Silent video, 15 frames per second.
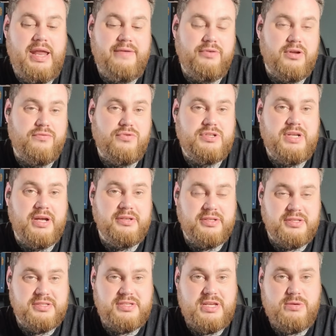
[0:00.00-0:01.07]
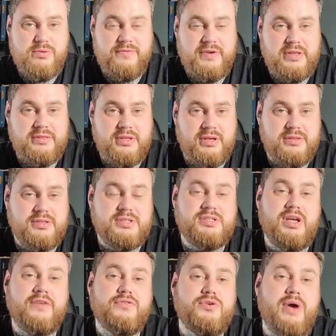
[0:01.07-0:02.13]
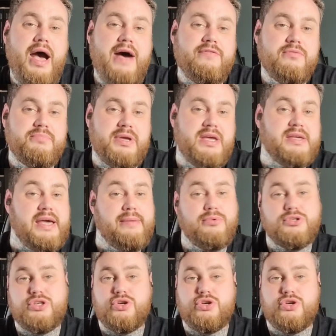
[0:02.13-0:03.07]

level of redundancy within the stuff you have and being able